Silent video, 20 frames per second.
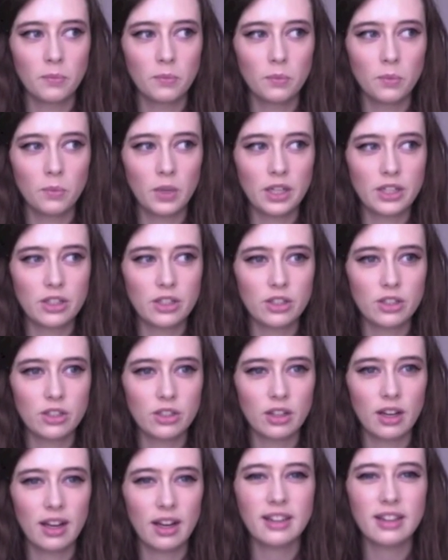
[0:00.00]
Which
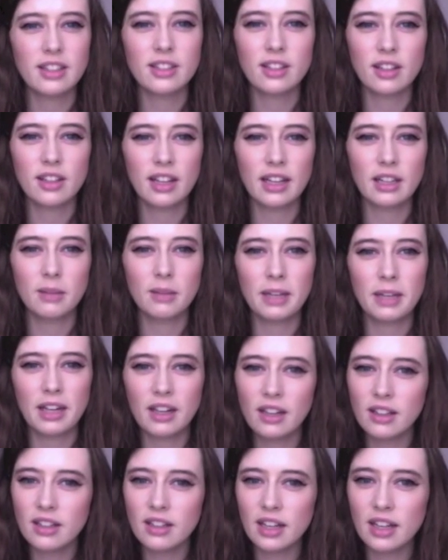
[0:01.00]
at the beginning
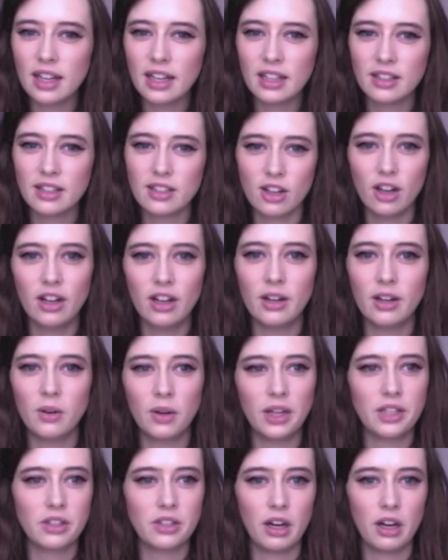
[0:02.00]
of the day can start out
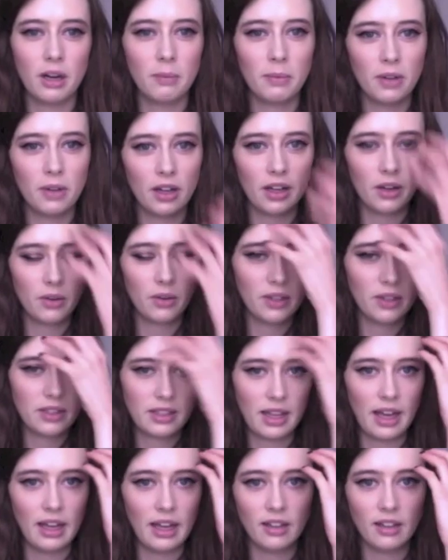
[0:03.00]
quite dry, but I always
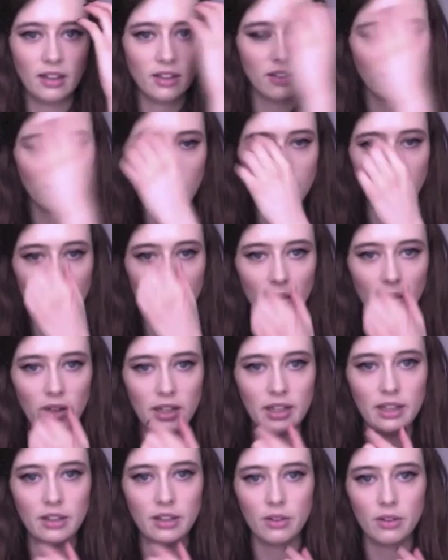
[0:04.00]
get kind of
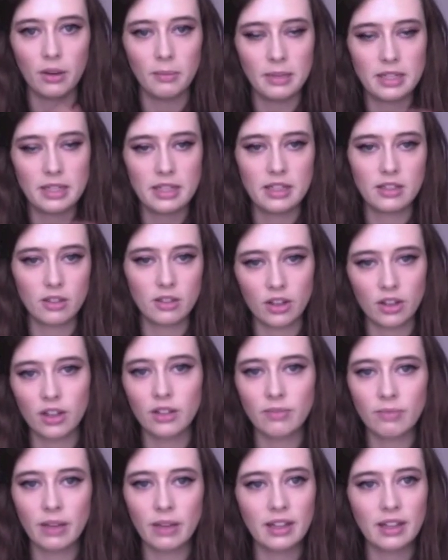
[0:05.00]
oily throughout my T-zone,
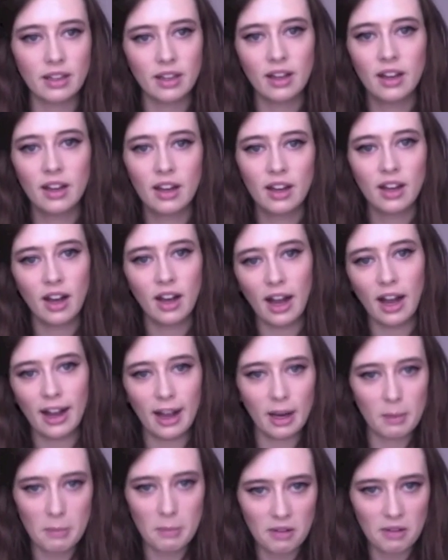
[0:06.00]
or like I
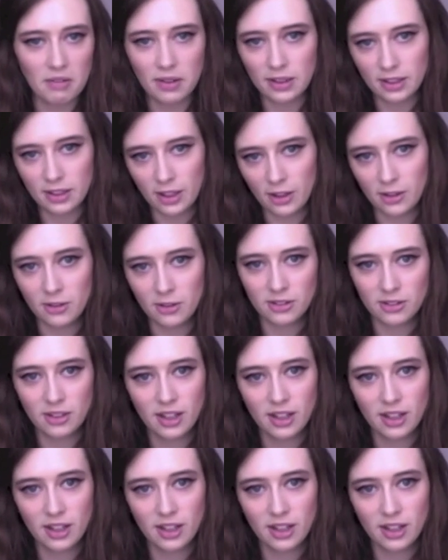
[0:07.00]
get a bit of a glow.